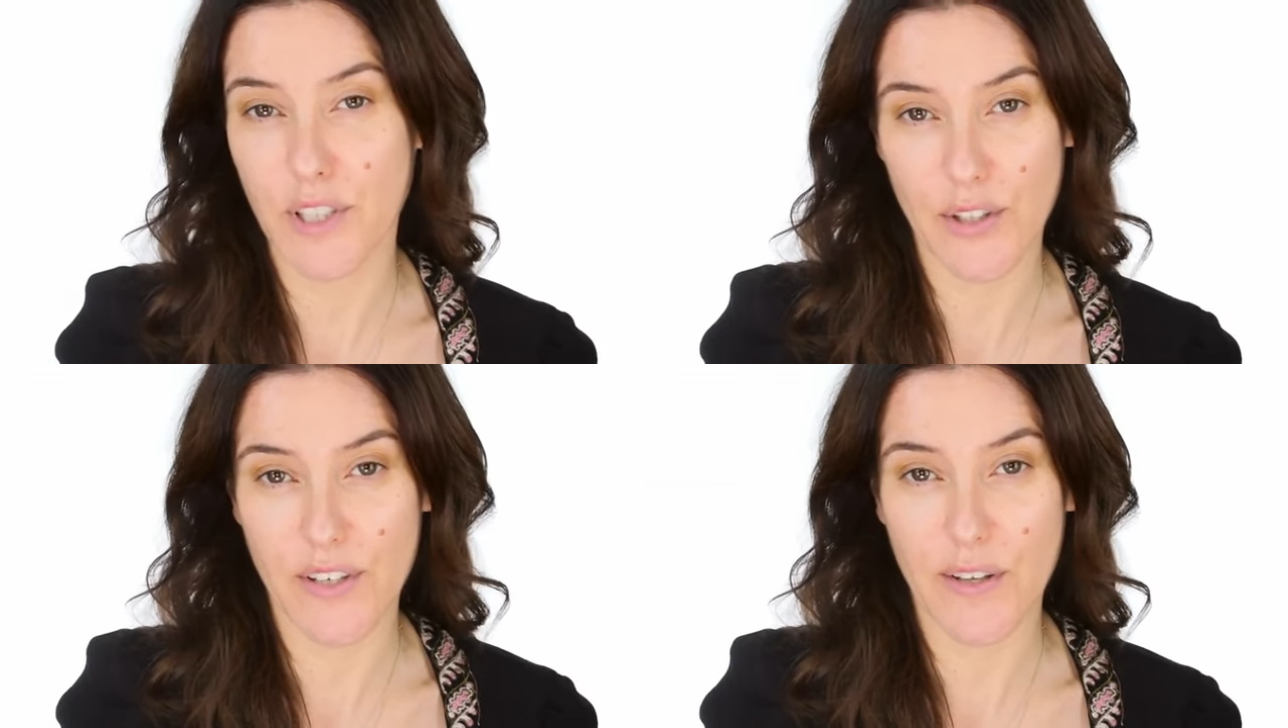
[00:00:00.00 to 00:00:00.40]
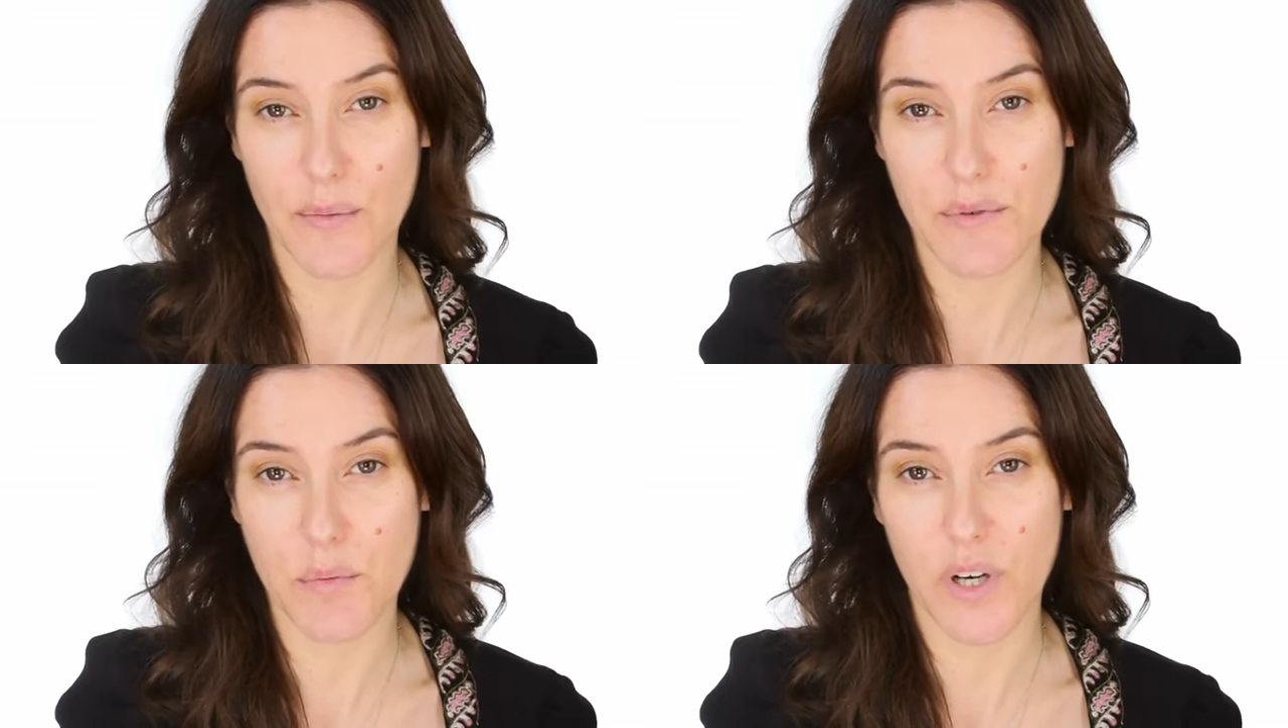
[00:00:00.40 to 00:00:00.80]
look
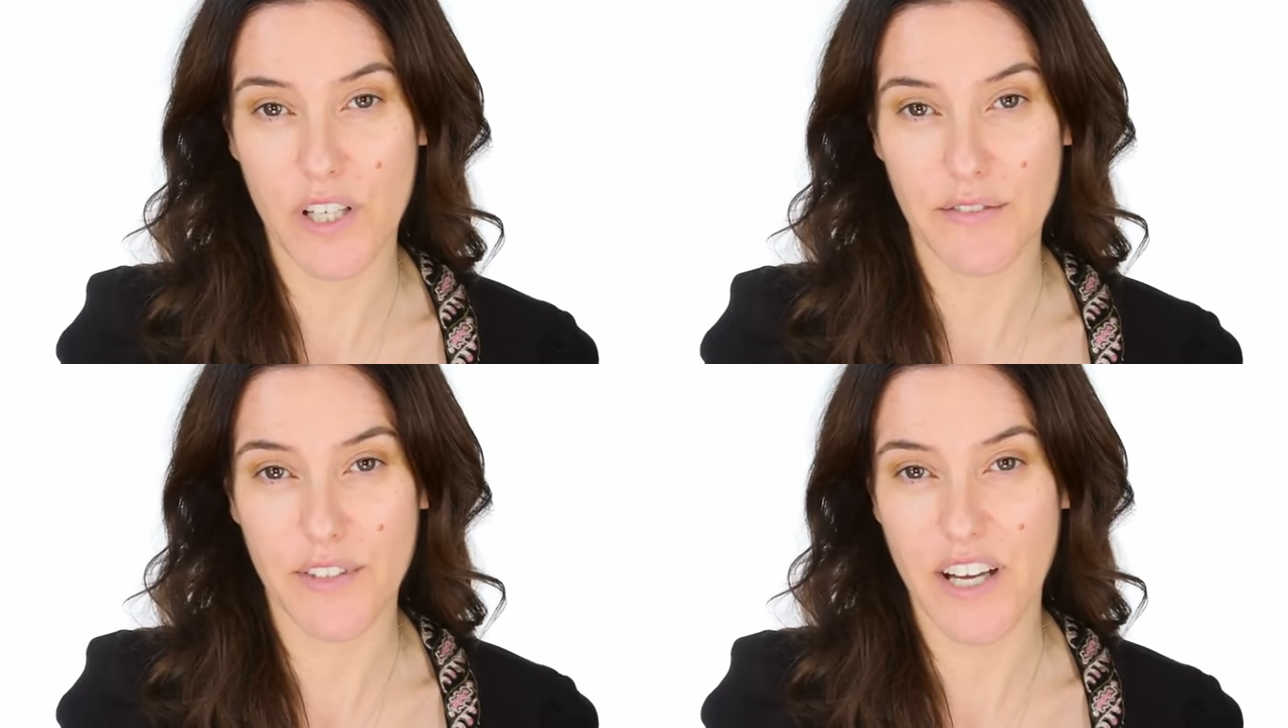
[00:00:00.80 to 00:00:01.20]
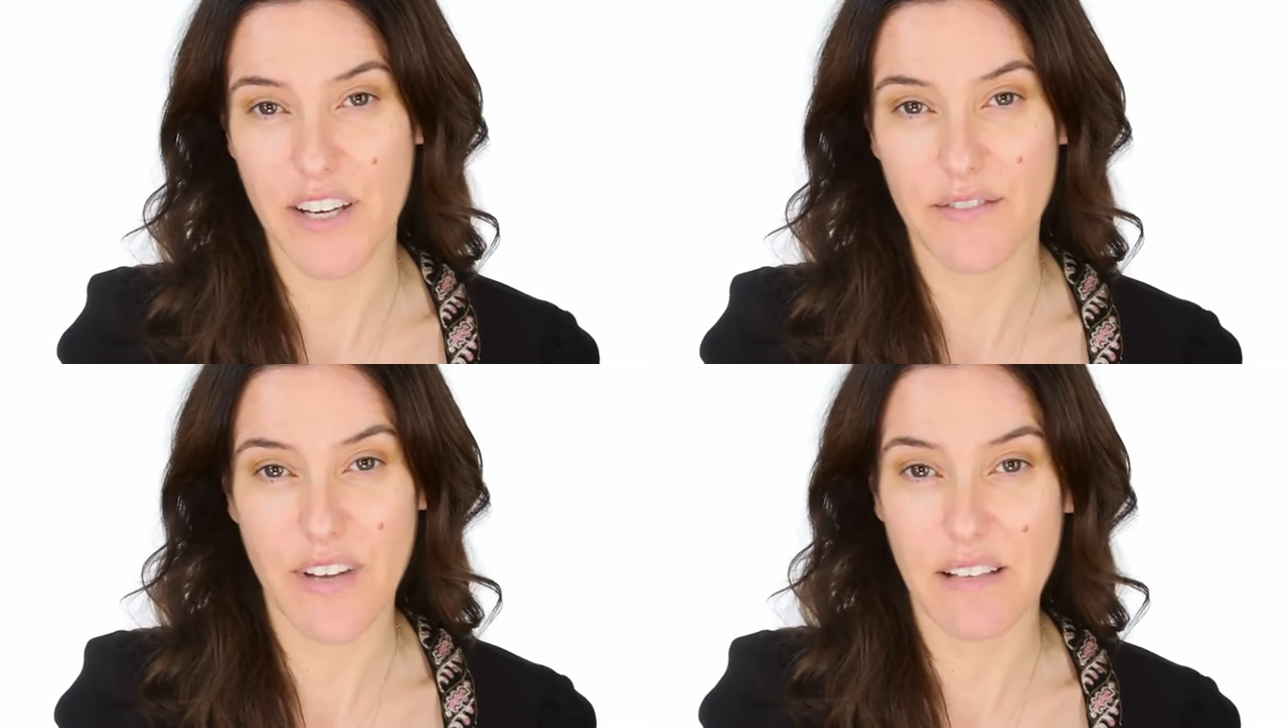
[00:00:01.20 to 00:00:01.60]
that would work for
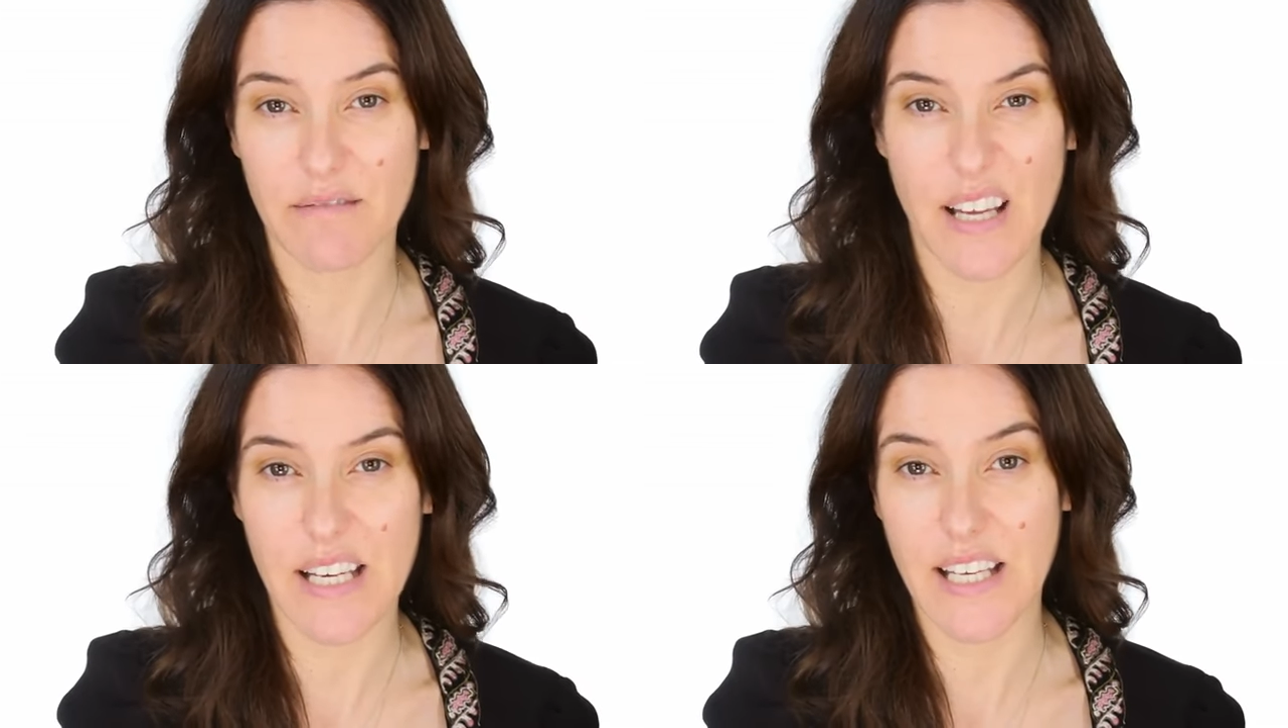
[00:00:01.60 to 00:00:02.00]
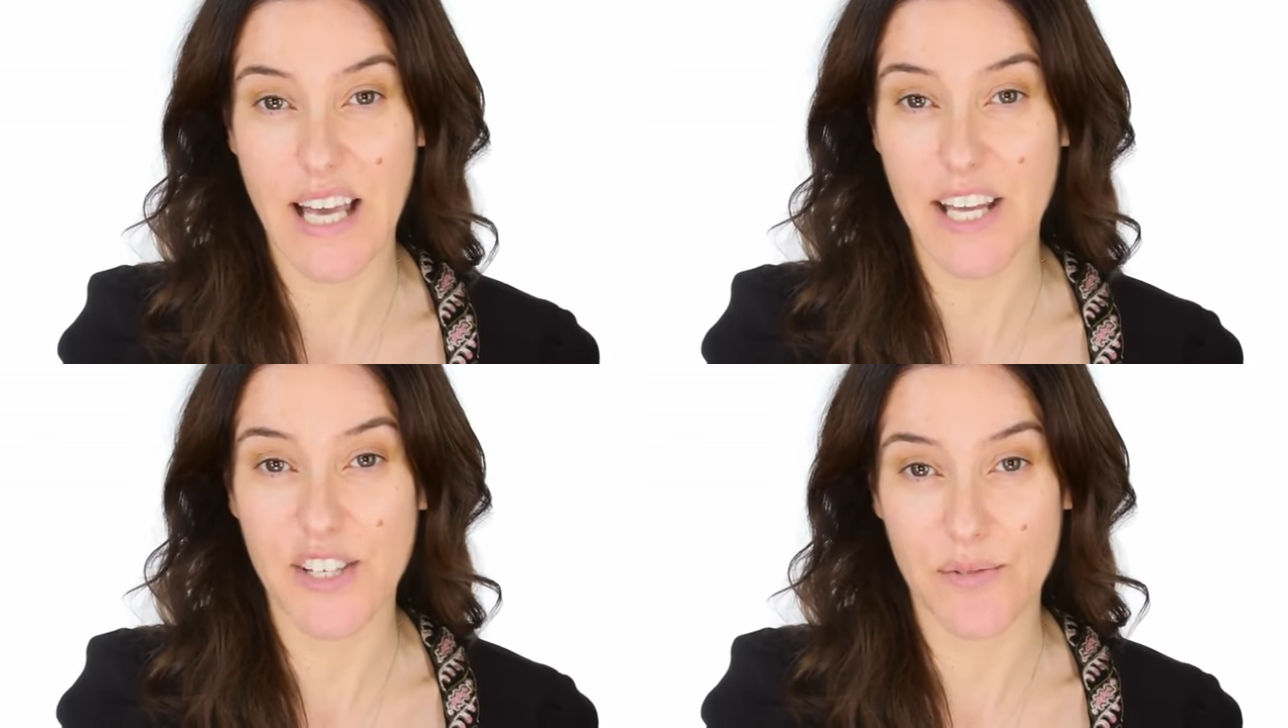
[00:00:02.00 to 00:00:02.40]
kind of any
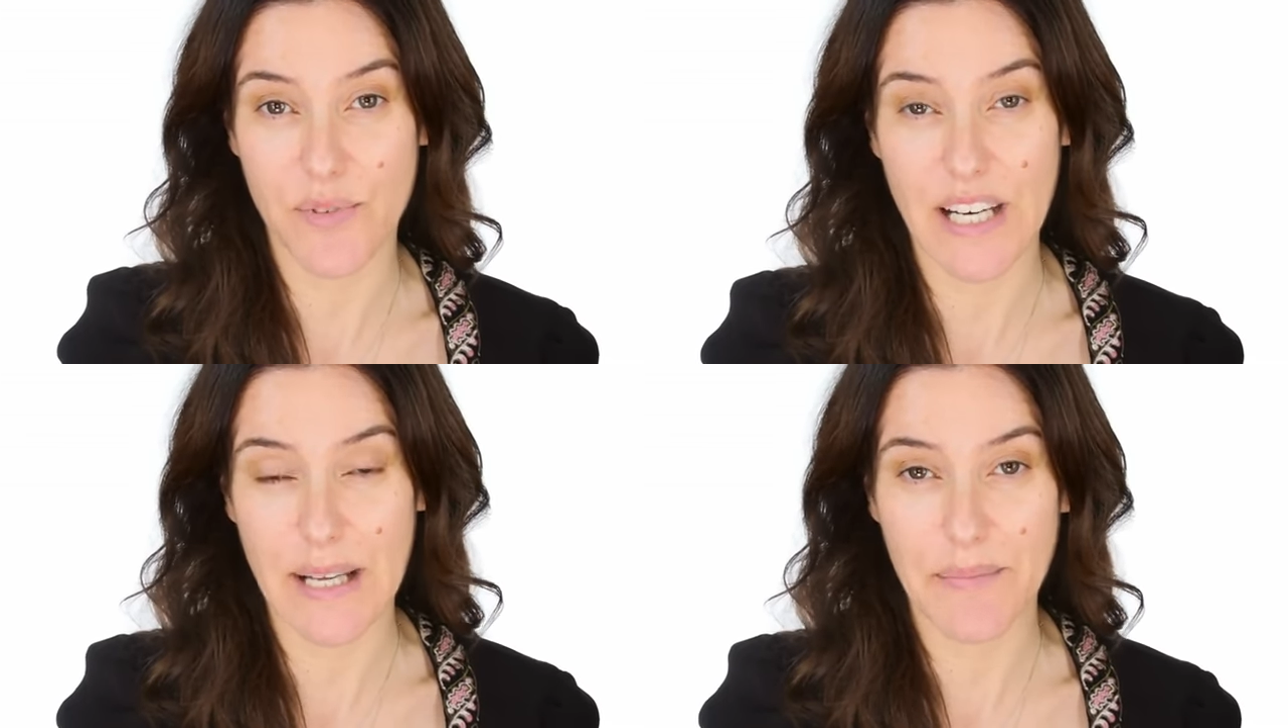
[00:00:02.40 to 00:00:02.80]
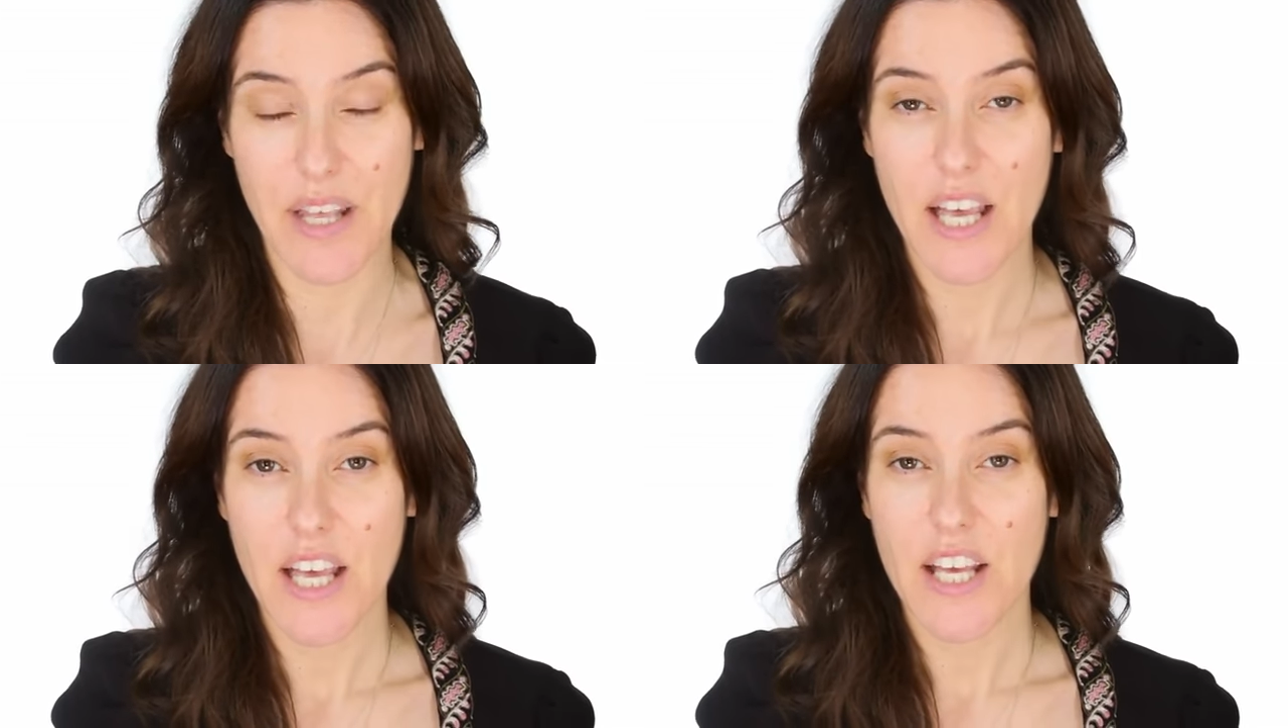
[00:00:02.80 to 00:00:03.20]
occasion really.